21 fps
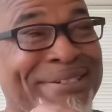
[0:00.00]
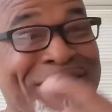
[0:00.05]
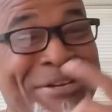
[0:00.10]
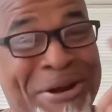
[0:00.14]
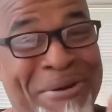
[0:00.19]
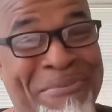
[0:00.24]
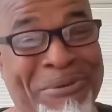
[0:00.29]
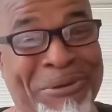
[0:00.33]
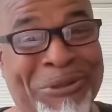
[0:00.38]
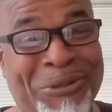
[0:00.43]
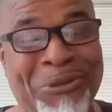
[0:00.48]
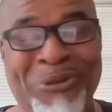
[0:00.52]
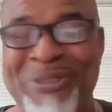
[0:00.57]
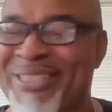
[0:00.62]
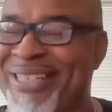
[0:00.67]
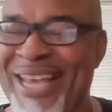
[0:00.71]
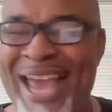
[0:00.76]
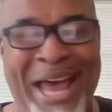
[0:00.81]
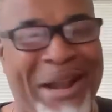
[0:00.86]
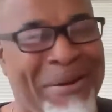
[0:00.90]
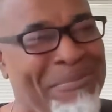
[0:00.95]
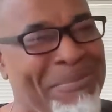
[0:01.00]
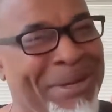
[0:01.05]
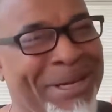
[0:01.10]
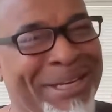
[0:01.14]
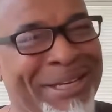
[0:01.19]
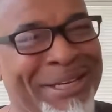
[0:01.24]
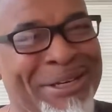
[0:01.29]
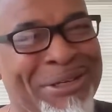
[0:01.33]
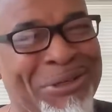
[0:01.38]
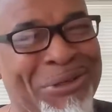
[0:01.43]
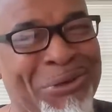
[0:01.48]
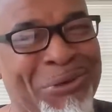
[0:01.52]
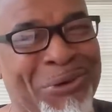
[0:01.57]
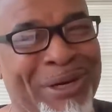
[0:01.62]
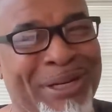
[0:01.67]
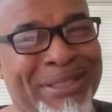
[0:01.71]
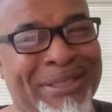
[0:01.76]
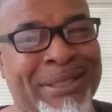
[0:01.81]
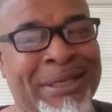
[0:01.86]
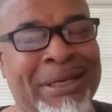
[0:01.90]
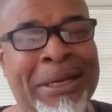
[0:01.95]
number two, see how the media do
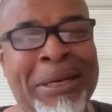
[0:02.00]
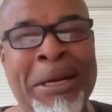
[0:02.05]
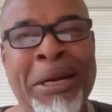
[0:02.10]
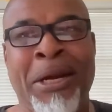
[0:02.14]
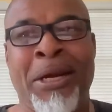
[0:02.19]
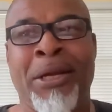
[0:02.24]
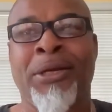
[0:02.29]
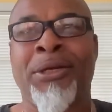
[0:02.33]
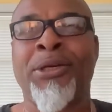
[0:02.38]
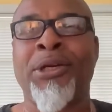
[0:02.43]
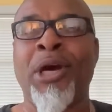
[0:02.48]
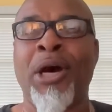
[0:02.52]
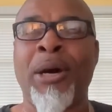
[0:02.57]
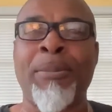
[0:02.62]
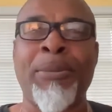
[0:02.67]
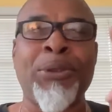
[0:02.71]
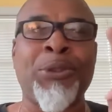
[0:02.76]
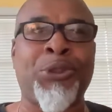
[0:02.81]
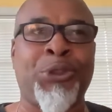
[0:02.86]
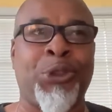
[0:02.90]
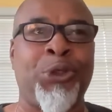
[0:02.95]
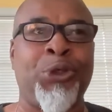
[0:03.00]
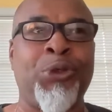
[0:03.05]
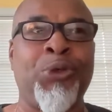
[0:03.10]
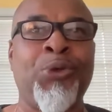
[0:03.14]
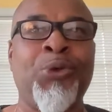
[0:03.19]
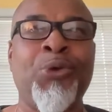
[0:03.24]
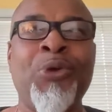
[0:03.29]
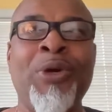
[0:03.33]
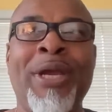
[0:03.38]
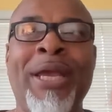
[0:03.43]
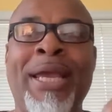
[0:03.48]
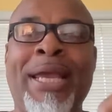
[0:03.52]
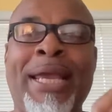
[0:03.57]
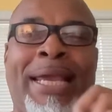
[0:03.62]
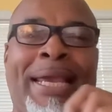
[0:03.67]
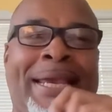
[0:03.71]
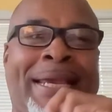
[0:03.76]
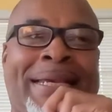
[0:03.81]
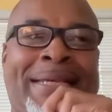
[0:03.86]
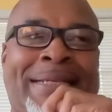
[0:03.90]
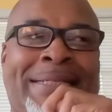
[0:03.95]
us? Number two
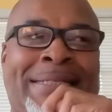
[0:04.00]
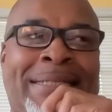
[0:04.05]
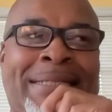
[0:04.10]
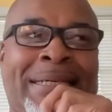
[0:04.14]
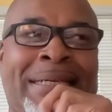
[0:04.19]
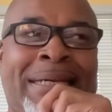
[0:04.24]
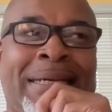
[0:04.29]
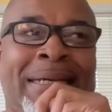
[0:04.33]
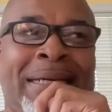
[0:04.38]
is